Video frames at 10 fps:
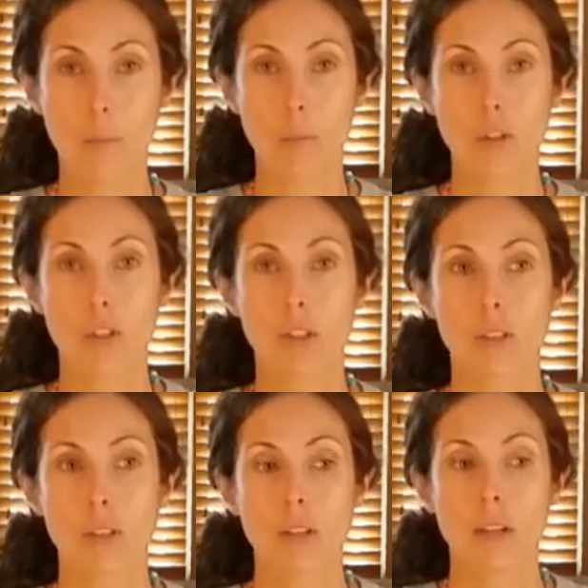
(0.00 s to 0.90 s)
which
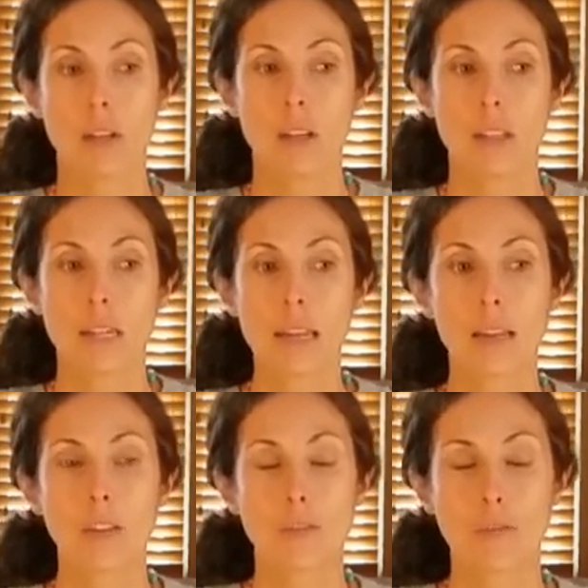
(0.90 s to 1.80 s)
is
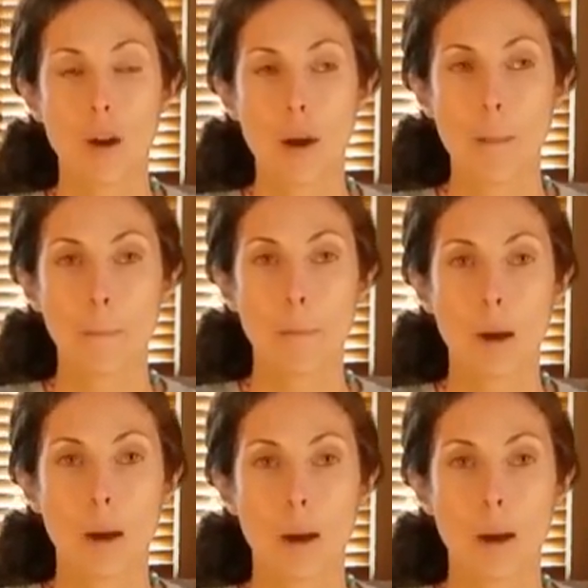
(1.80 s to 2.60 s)
taken from